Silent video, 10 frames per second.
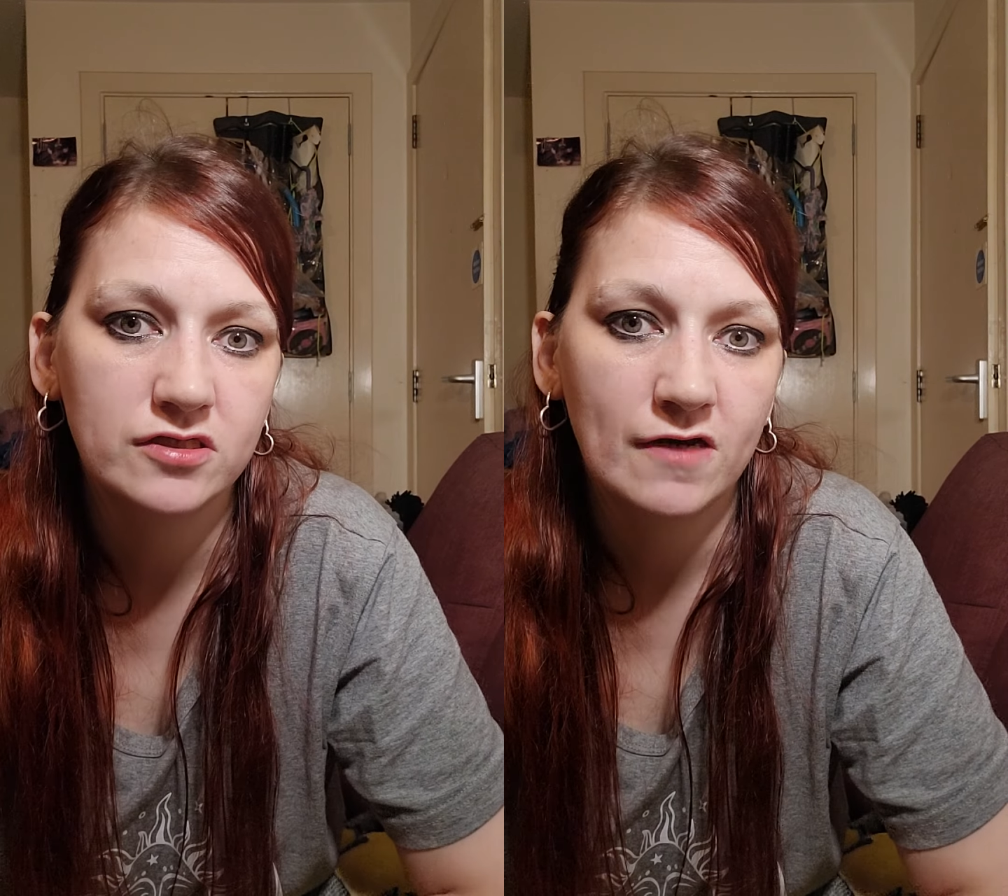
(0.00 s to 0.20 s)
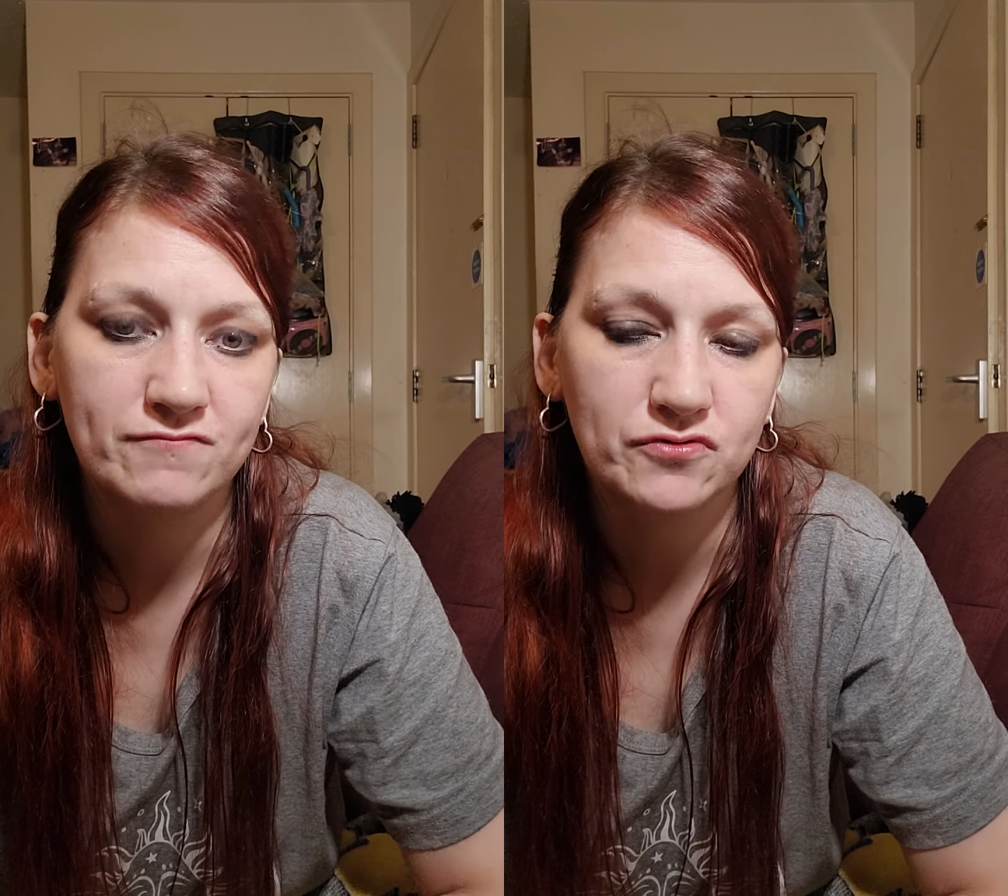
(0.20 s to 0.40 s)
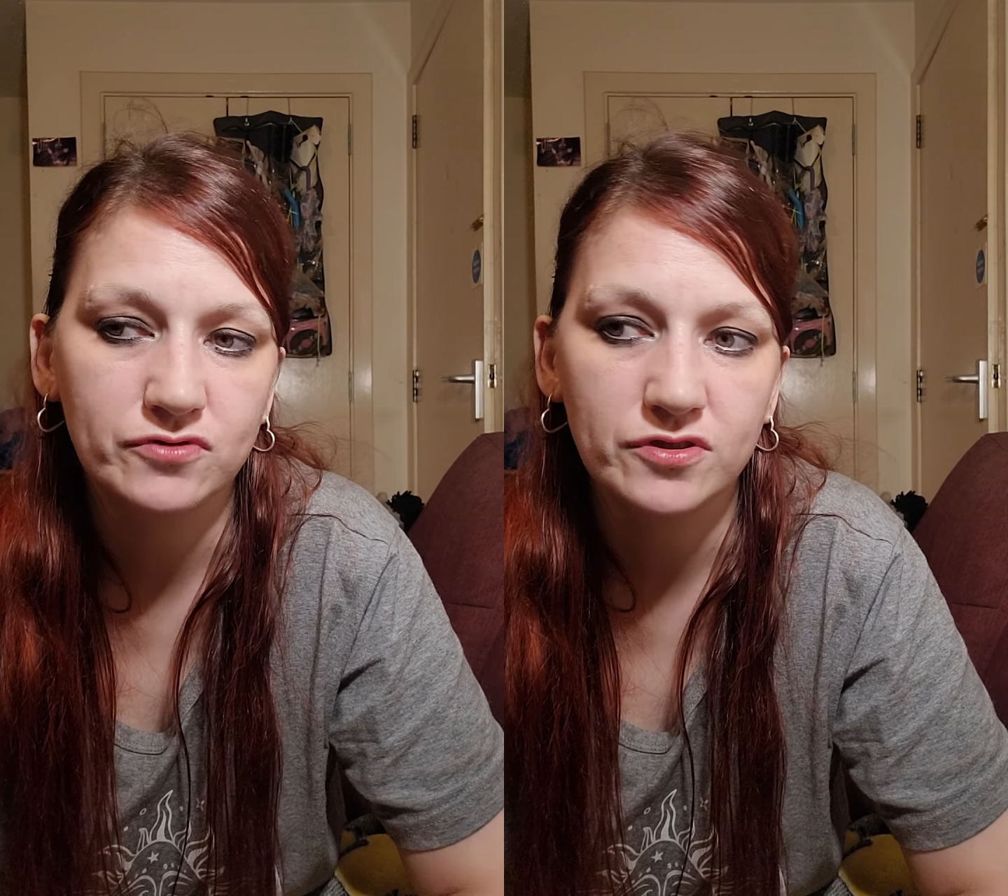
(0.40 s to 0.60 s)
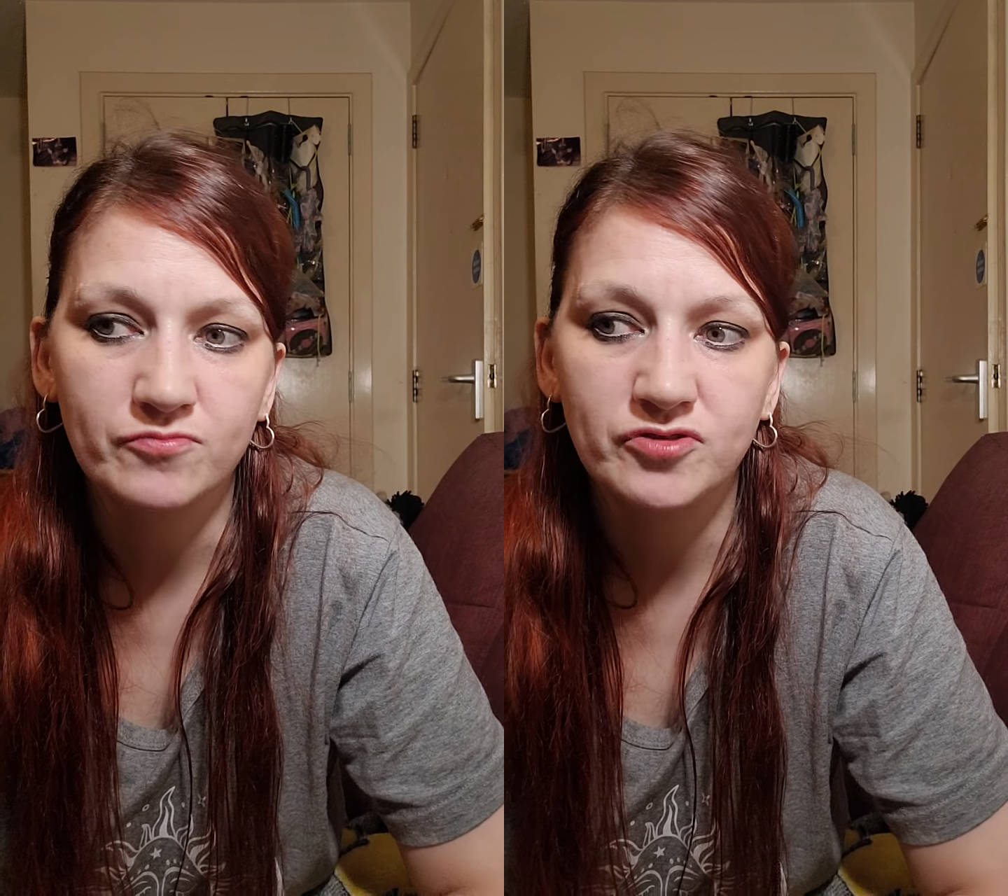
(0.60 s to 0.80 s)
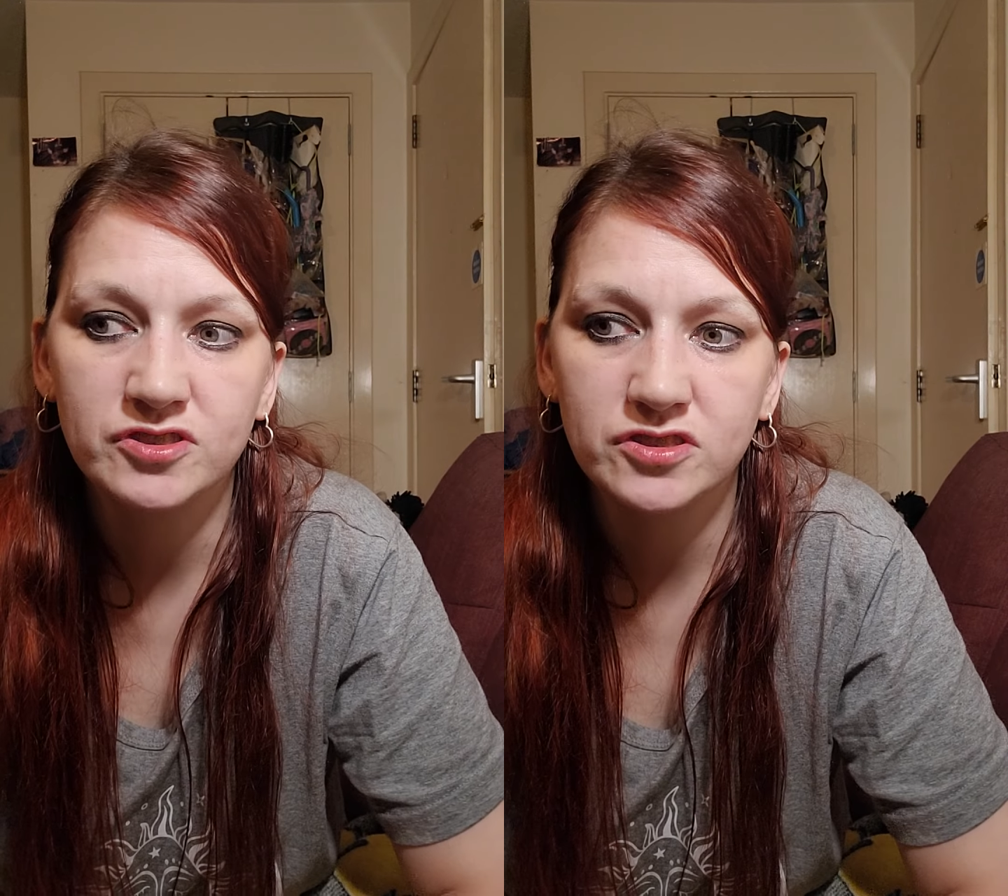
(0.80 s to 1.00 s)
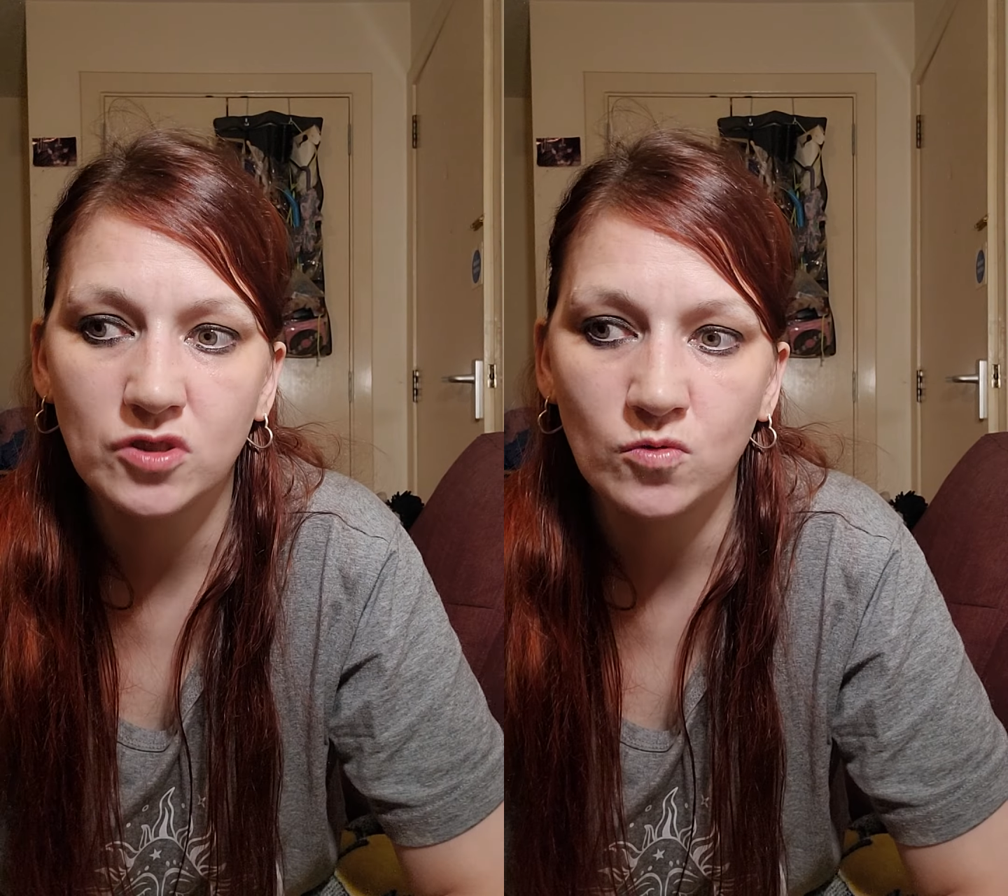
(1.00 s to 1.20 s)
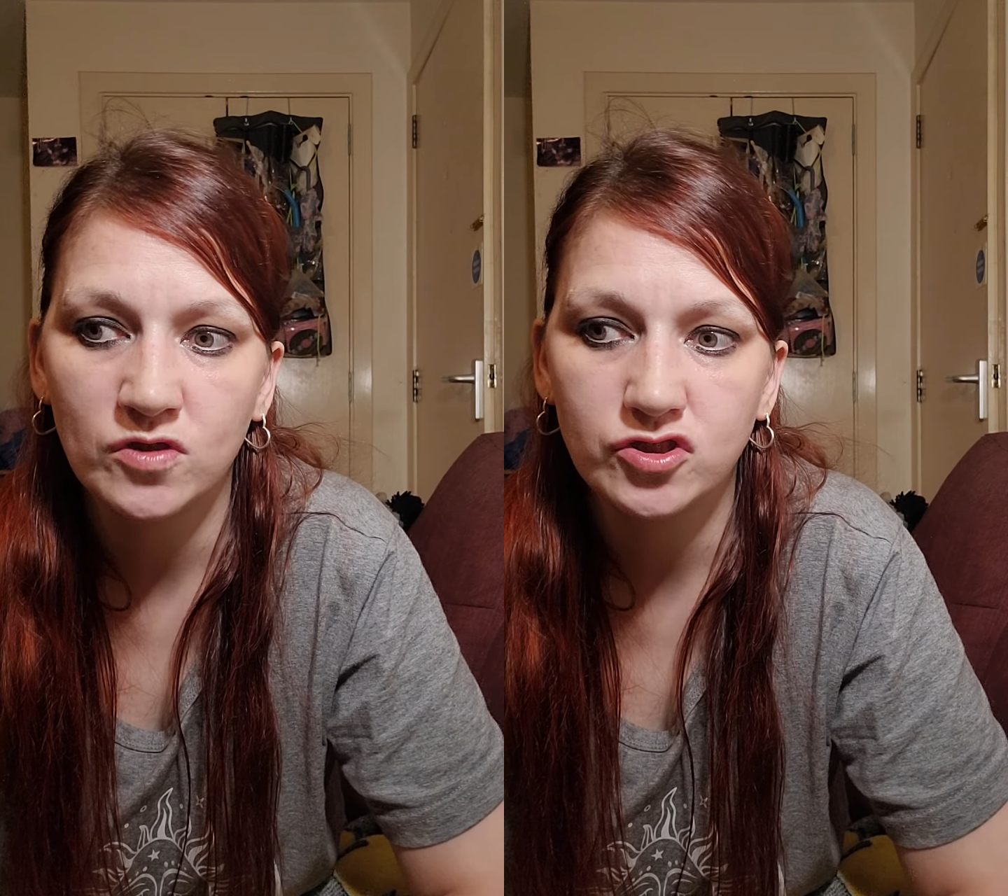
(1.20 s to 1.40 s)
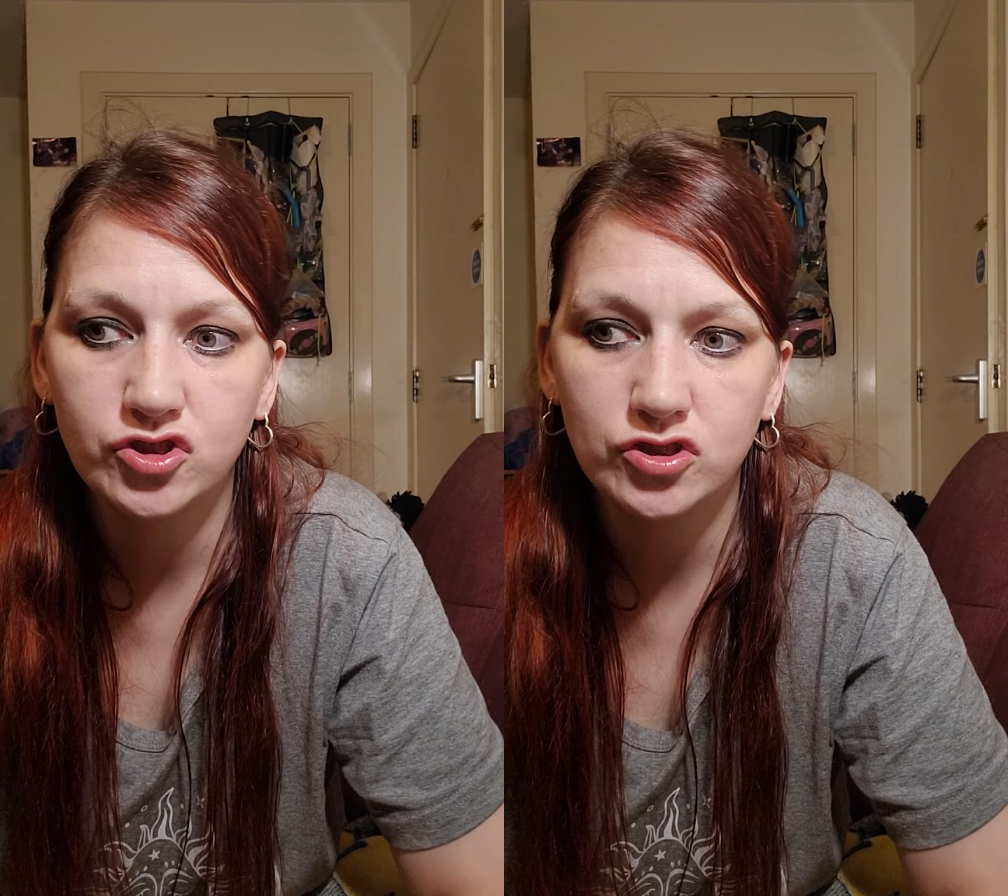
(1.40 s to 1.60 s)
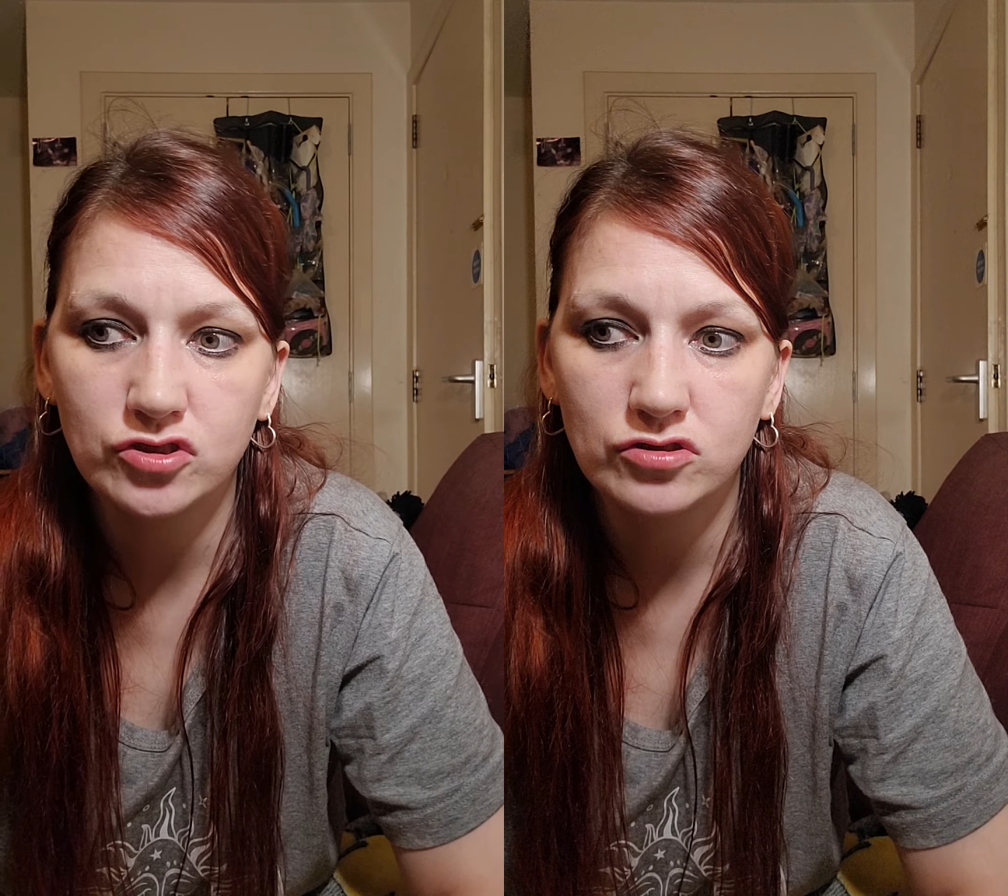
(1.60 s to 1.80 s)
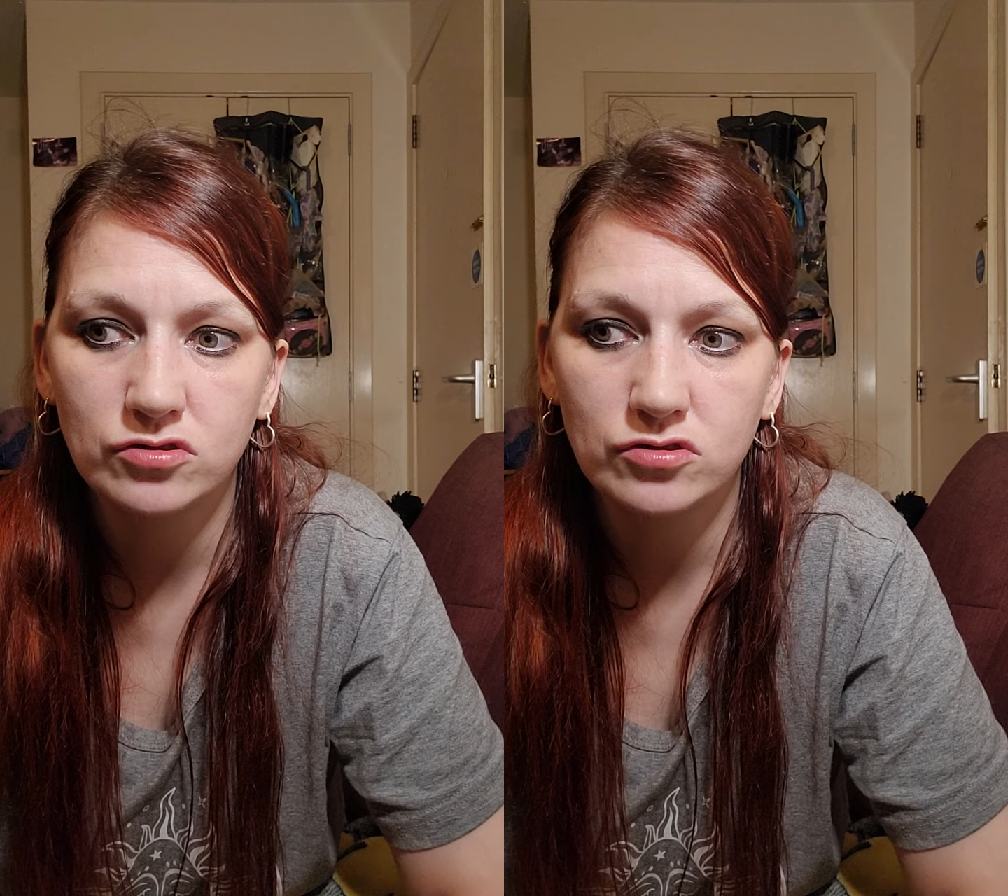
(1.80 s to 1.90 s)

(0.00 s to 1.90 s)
you have to go to the police, which